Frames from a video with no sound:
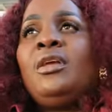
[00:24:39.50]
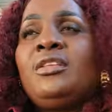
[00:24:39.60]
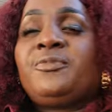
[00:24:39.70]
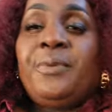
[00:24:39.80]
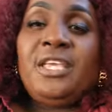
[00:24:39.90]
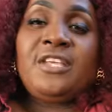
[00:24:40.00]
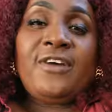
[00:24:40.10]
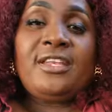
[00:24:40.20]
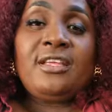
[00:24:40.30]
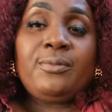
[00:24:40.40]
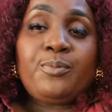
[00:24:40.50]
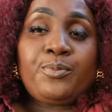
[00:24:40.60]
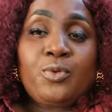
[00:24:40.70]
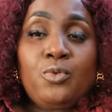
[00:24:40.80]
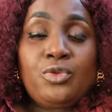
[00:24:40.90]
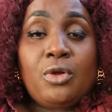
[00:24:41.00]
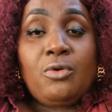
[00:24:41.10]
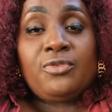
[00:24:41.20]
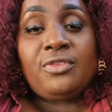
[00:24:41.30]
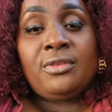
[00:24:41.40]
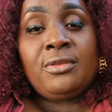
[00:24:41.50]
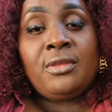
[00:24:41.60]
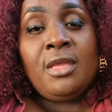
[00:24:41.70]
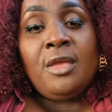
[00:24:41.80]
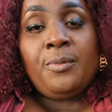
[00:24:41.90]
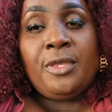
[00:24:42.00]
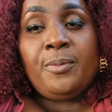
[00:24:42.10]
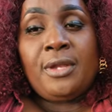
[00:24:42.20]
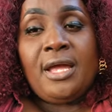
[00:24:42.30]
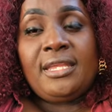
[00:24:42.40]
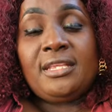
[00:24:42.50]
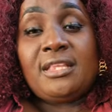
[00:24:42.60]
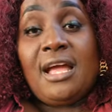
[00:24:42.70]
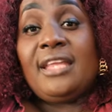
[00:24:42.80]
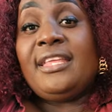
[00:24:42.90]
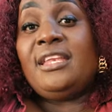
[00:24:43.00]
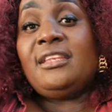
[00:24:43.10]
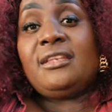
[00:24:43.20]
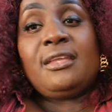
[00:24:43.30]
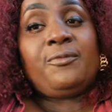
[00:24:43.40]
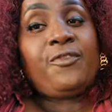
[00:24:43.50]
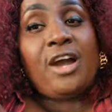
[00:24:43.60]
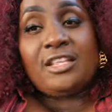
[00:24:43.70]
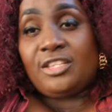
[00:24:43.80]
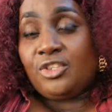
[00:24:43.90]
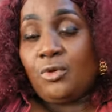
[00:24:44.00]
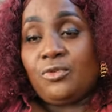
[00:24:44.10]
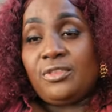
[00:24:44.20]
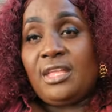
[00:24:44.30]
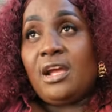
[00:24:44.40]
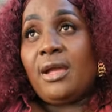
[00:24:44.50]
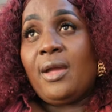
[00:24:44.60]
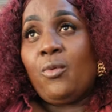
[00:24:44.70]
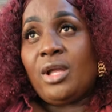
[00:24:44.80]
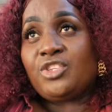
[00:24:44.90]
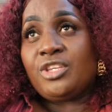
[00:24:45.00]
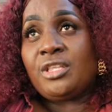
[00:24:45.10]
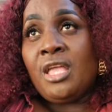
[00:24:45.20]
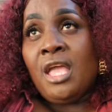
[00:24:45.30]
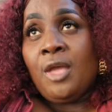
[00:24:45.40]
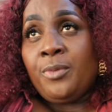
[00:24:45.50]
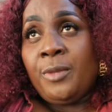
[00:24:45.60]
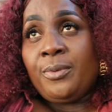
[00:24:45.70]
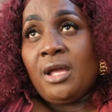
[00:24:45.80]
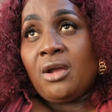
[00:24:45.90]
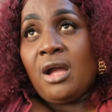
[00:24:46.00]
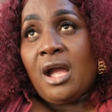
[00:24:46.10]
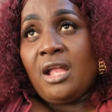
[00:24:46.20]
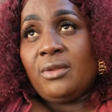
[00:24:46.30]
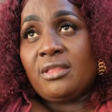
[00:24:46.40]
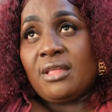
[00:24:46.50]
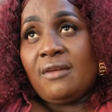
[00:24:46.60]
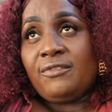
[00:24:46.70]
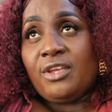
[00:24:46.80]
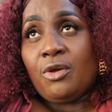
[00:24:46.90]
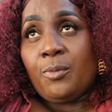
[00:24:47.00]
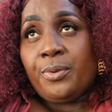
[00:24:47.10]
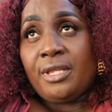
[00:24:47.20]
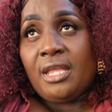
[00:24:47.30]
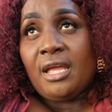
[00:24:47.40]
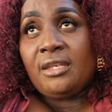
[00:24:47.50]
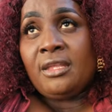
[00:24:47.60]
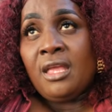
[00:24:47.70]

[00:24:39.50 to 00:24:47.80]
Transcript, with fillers: speak for the 2,000 people on it and then the 40,000 that go and watch it. People are going to always have their opinion,